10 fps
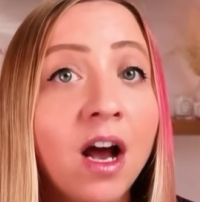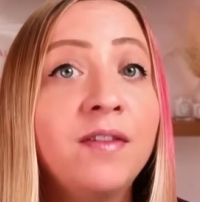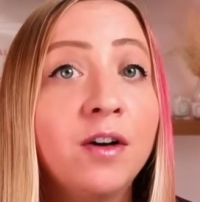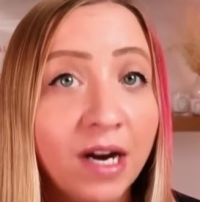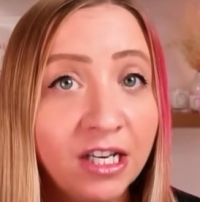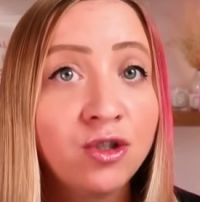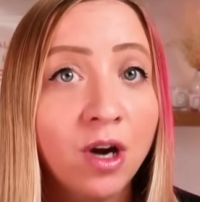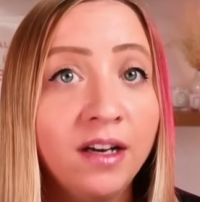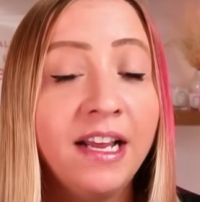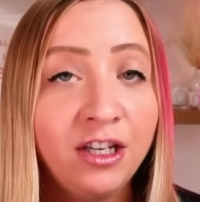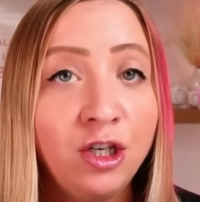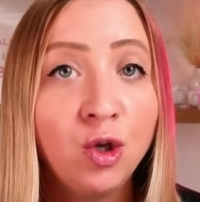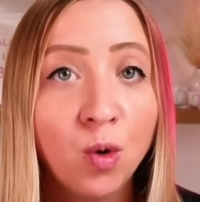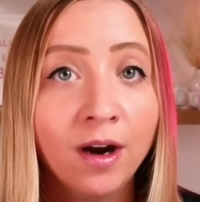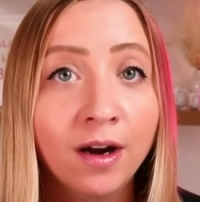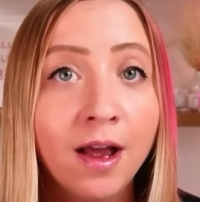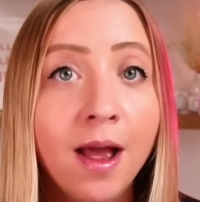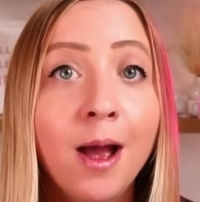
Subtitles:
of a restaurant in New York,